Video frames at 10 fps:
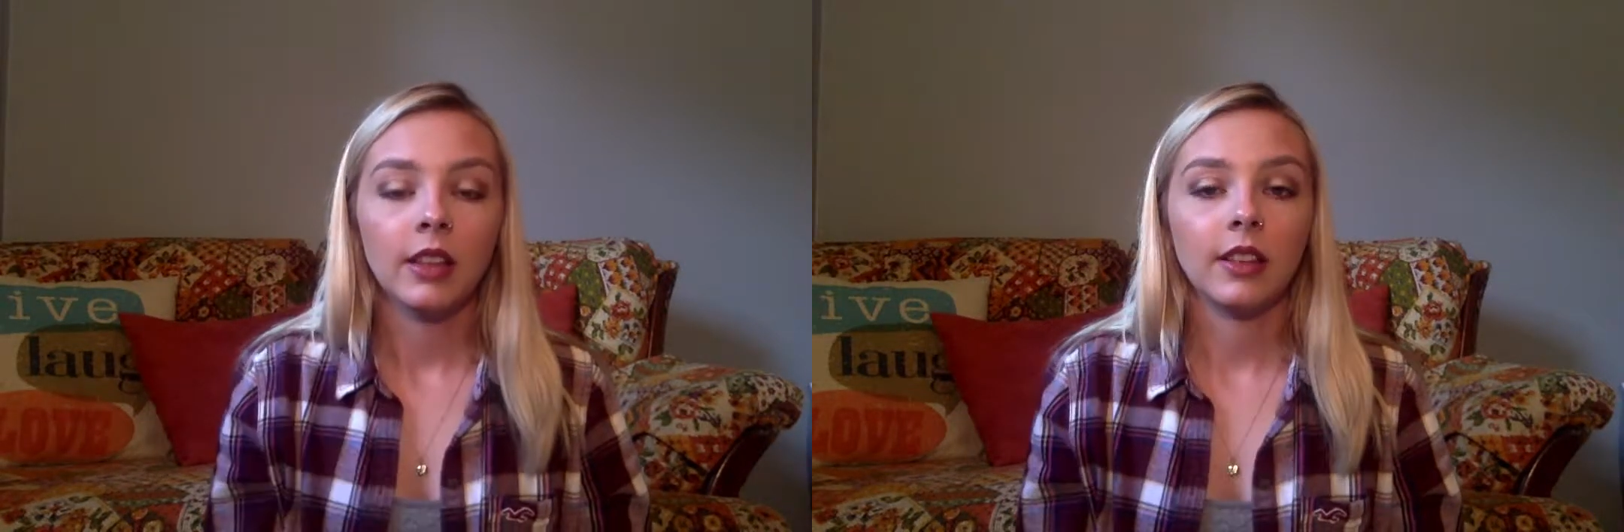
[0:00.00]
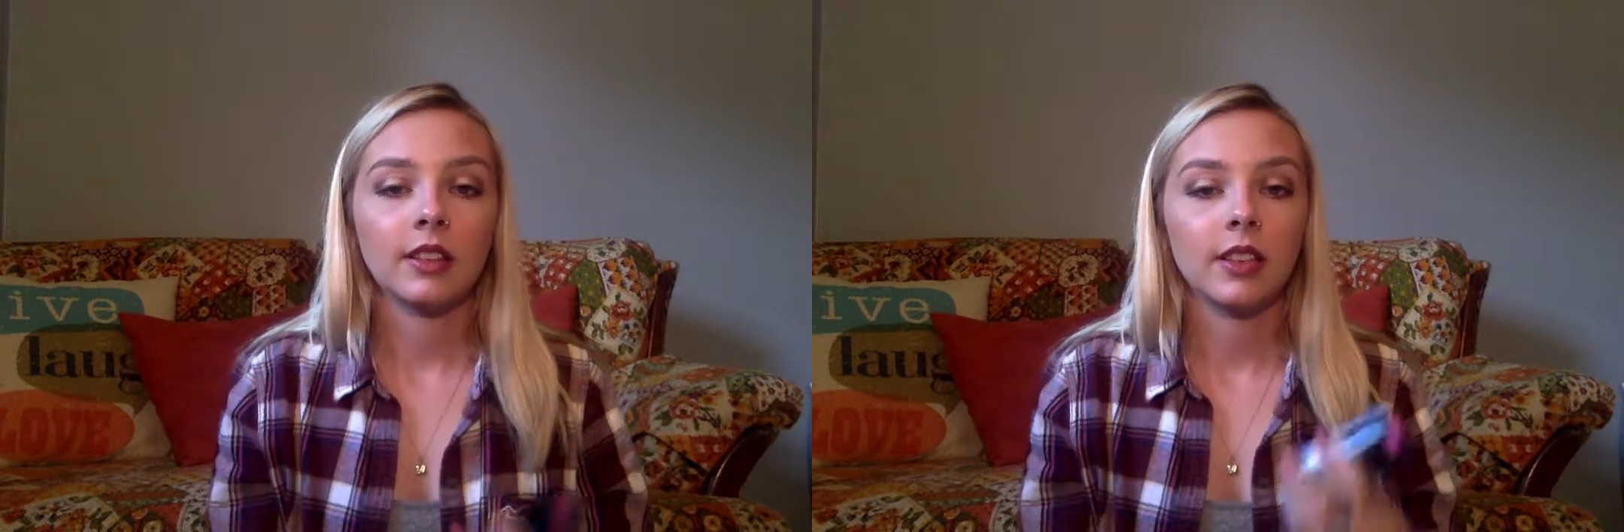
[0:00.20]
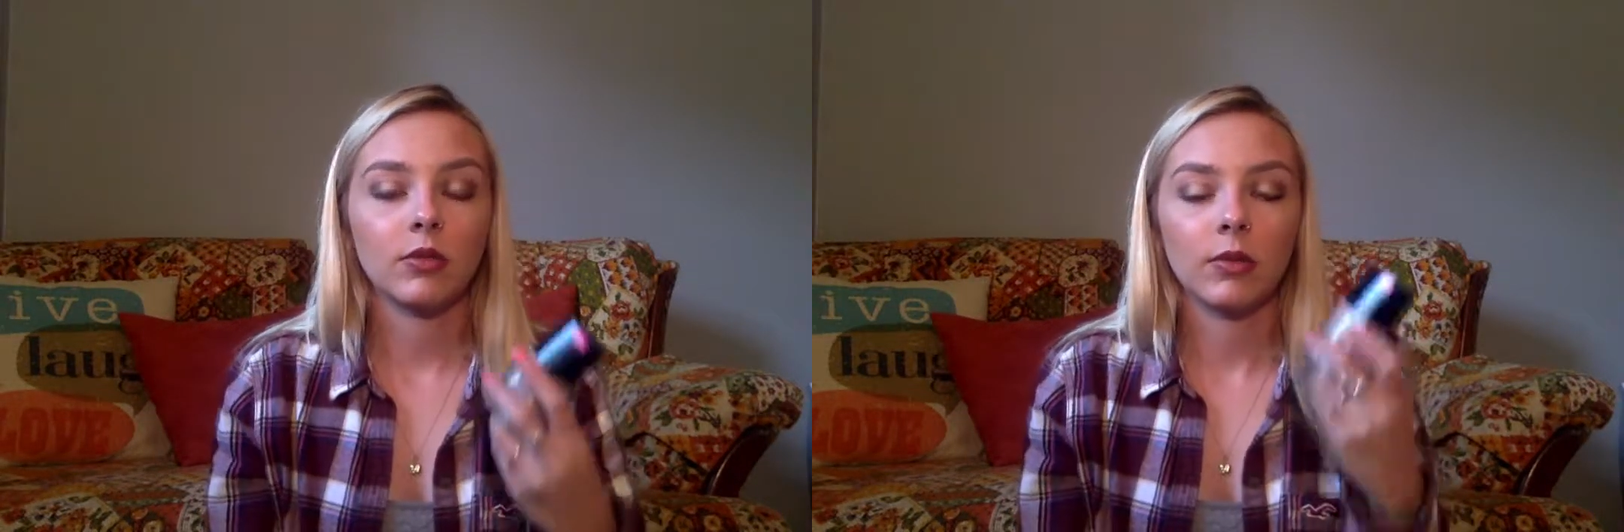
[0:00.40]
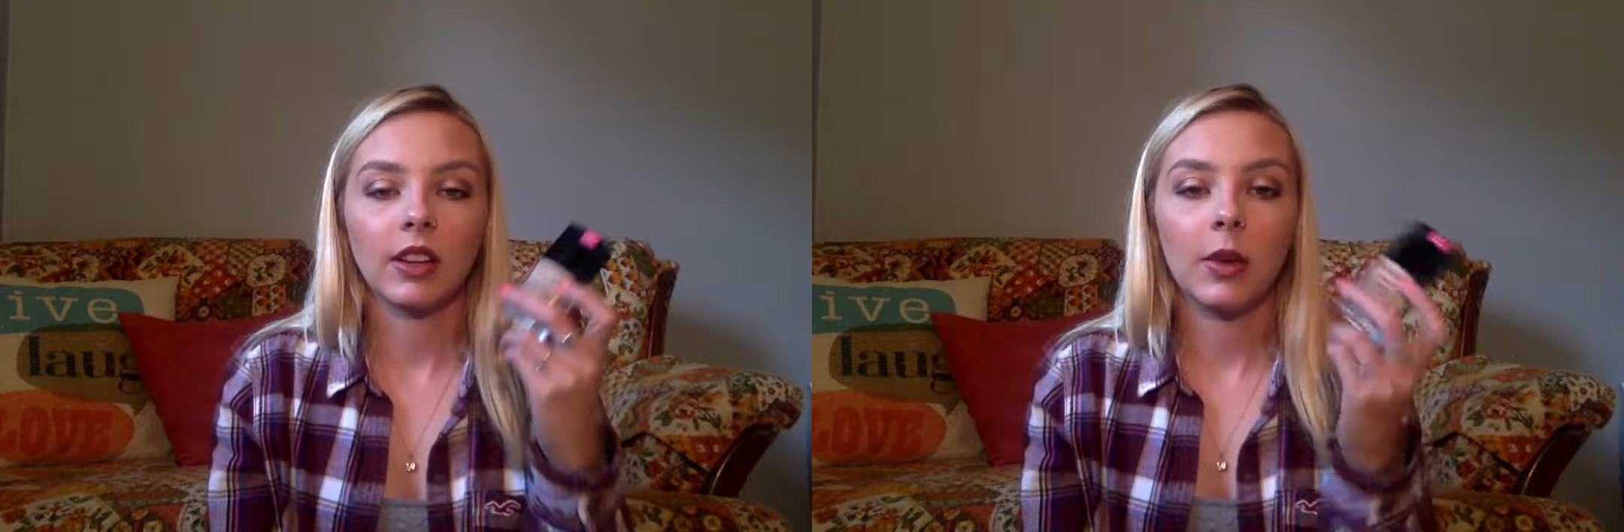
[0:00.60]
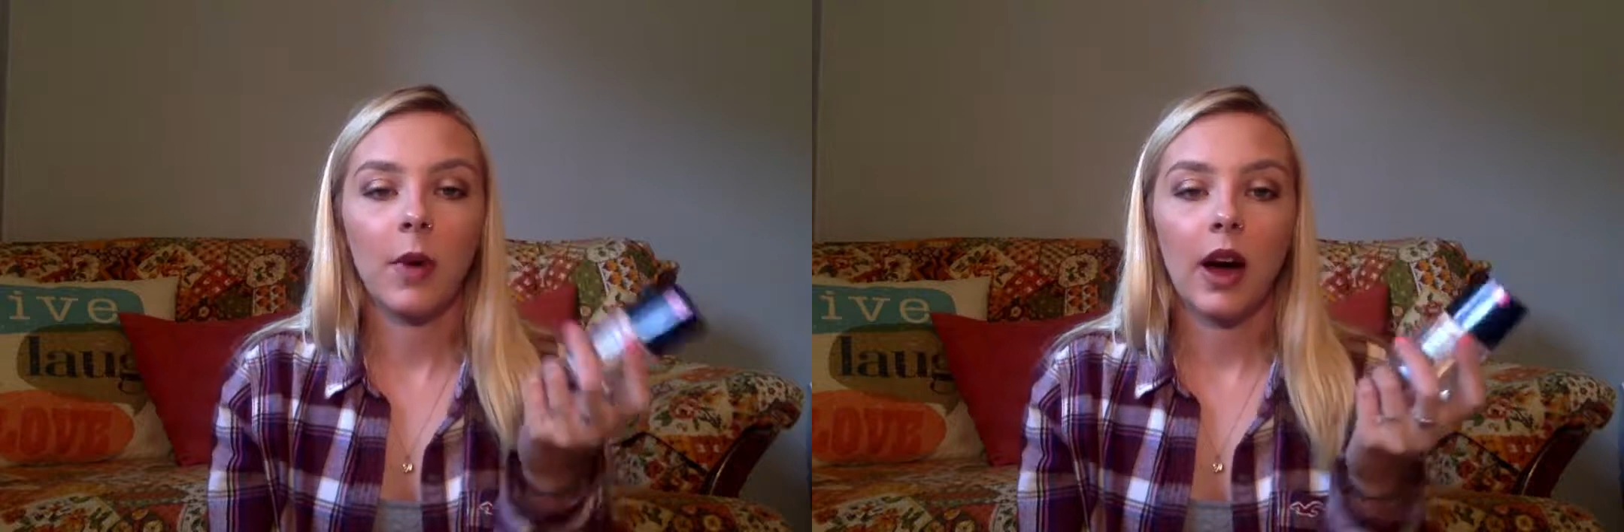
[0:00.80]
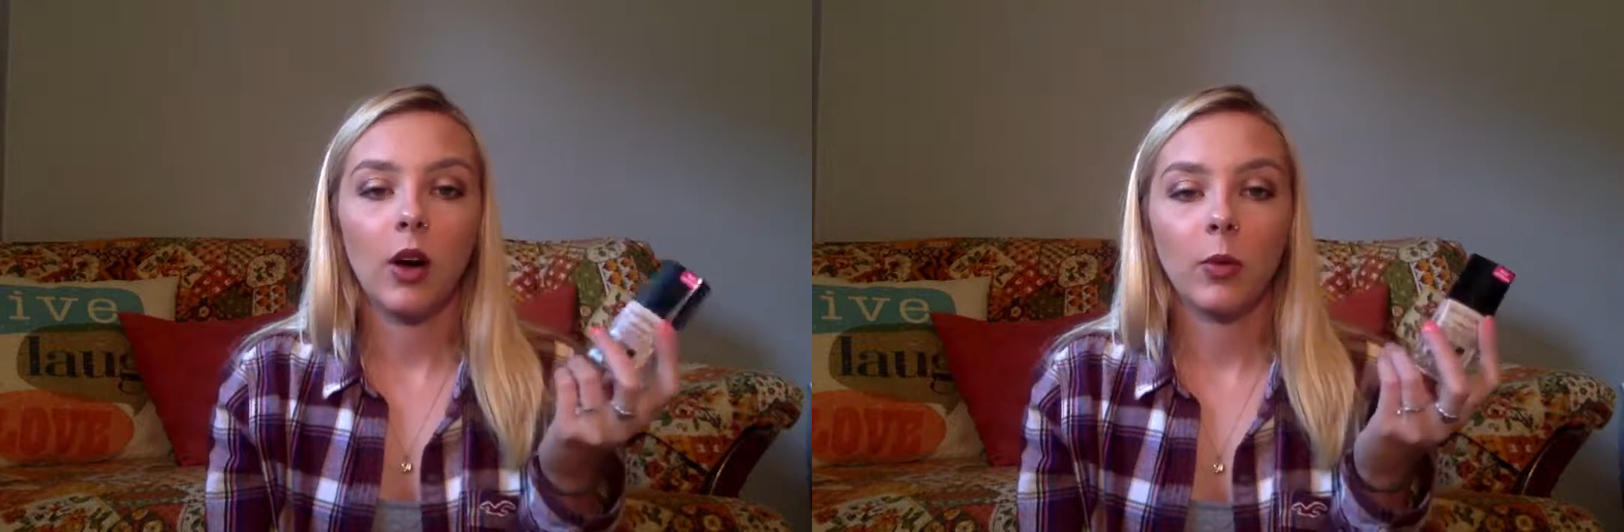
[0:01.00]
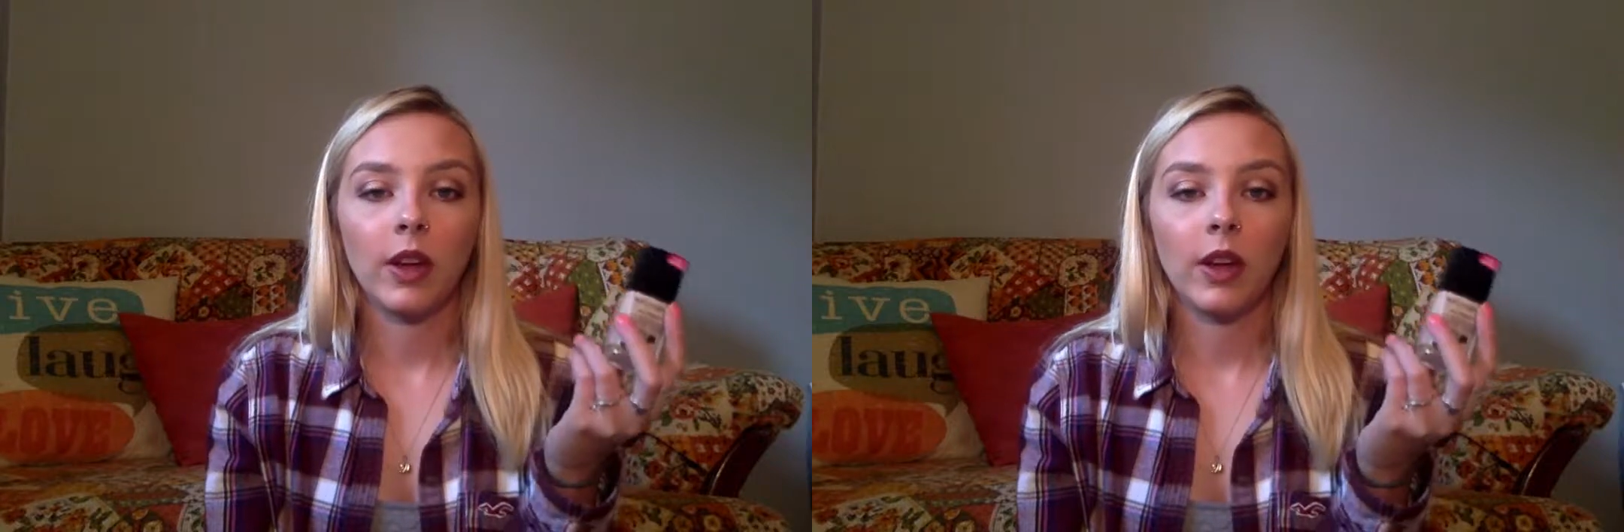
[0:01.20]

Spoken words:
This sits really well